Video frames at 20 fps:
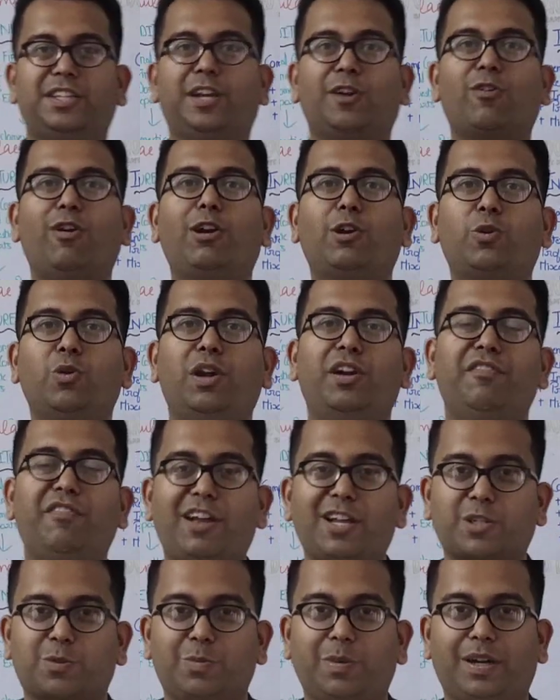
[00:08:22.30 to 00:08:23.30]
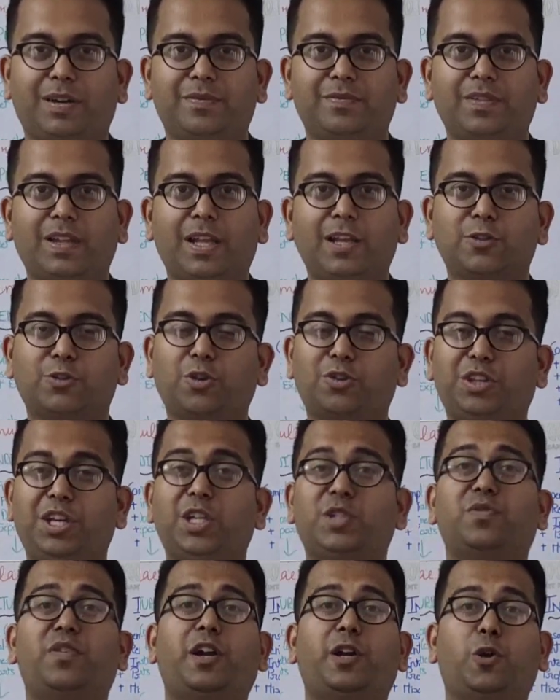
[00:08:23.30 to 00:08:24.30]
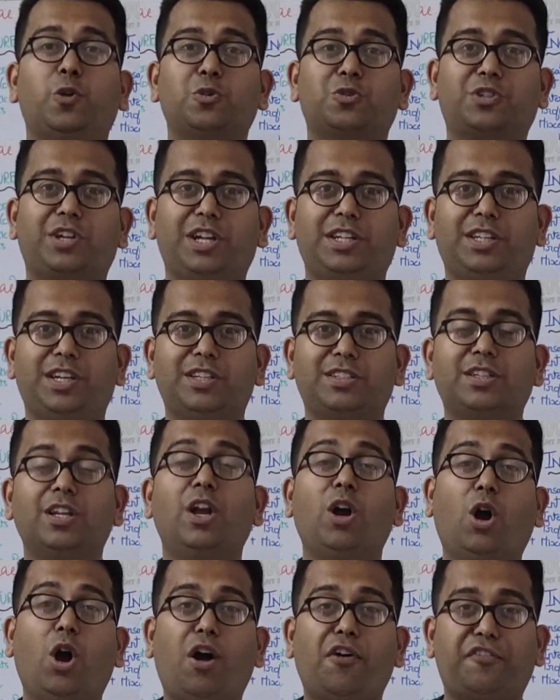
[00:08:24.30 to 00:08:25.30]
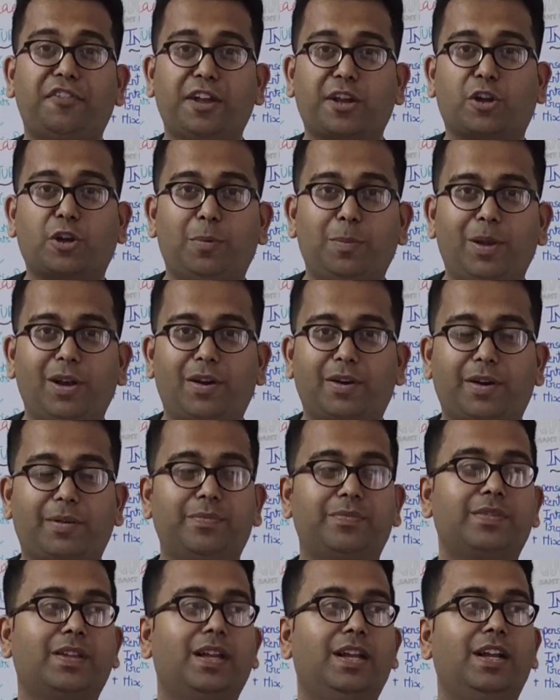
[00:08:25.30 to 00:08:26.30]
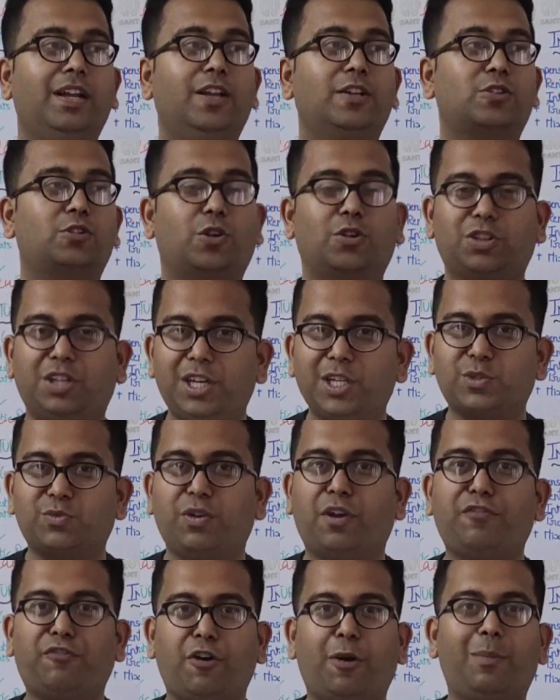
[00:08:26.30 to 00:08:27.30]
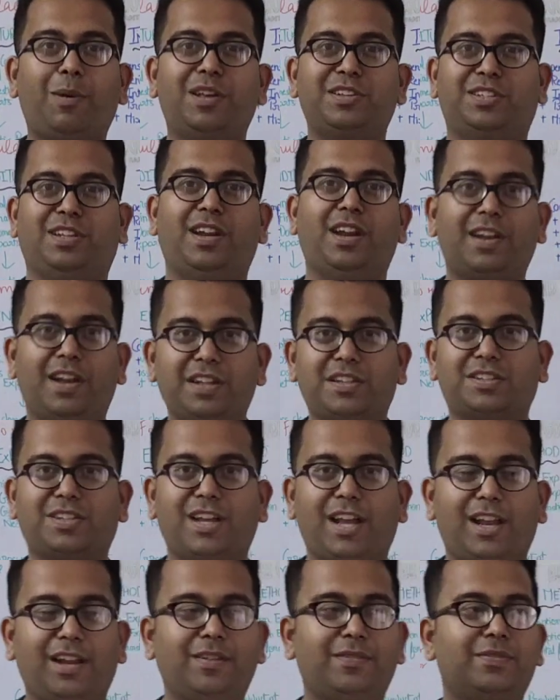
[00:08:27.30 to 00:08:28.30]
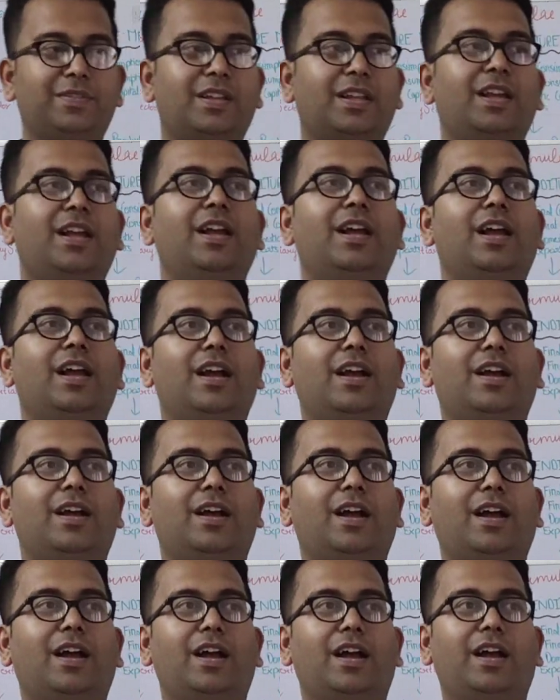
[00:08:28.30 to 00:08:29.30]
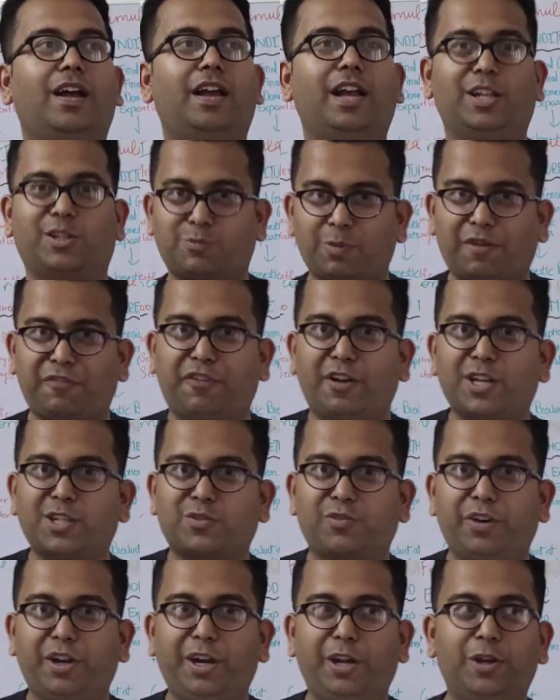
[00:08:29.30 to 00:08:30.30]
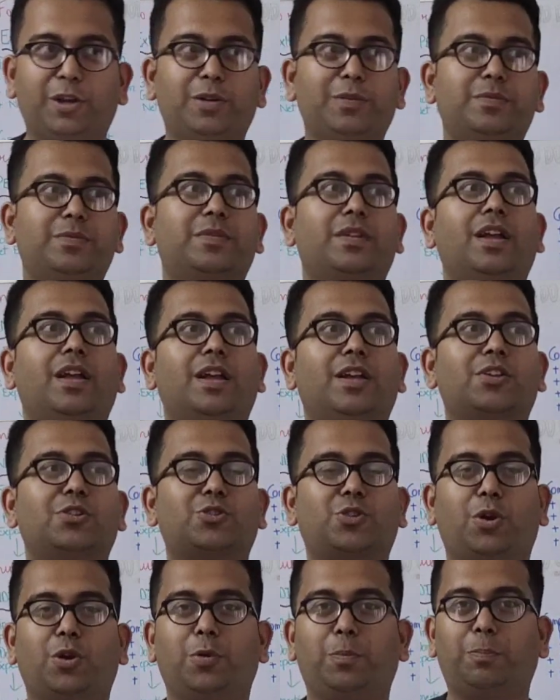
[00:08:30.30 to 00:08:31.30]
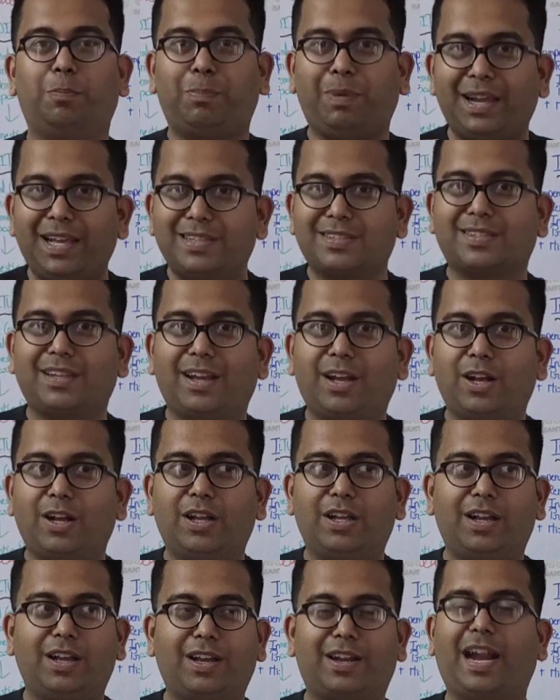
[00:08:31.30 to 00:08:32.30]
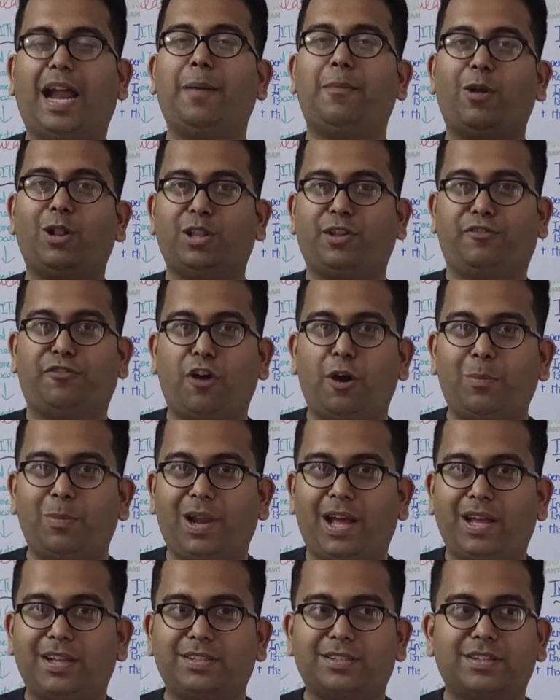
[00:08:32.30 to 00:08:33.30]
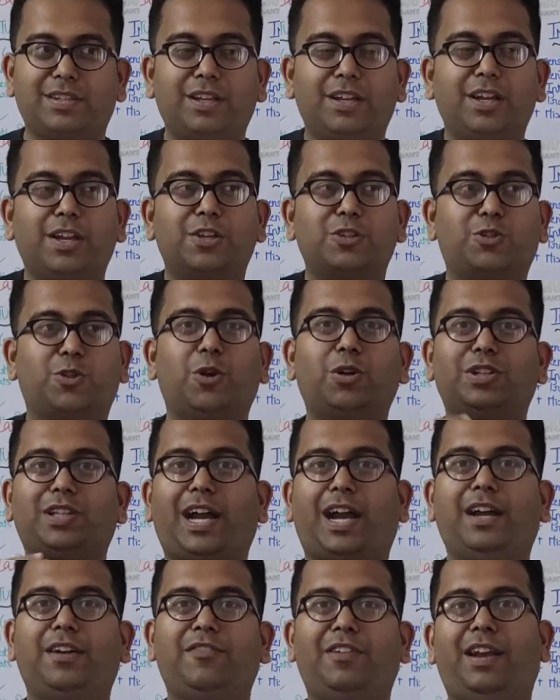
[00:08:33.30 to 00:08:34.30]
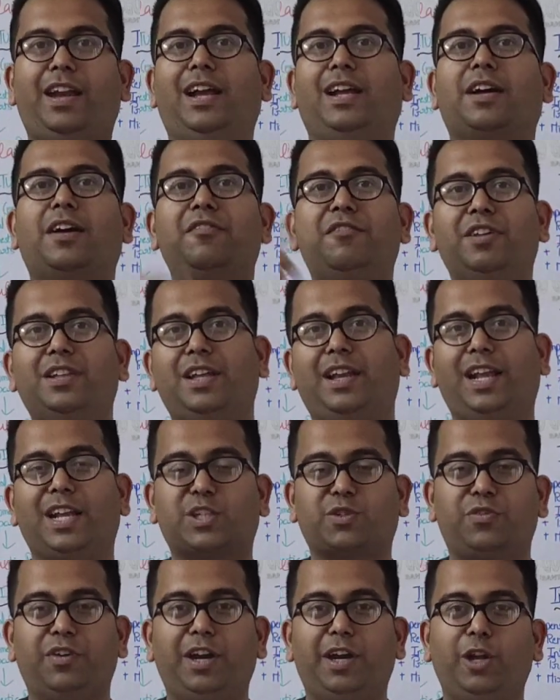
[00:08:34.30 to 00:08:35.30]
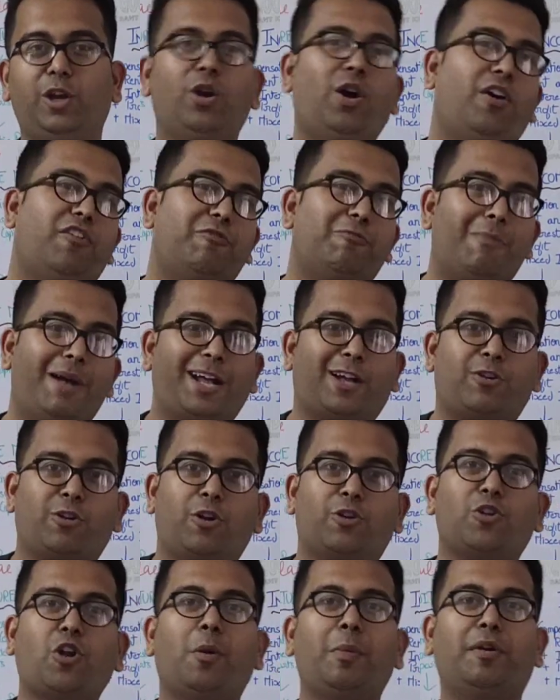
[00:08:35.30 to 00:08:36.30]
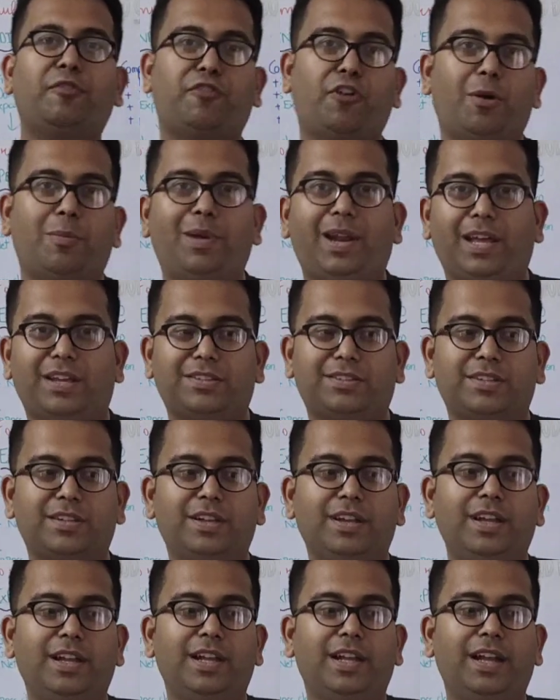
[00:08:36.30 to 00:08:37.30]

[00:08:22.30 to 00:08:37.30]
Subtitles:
is equal to investment. So these were two stages of equilibrium. So these were formulas in a nutshell. It's my first video, so please grab all the formulas so that when I come with the next video of microeconomic formulas,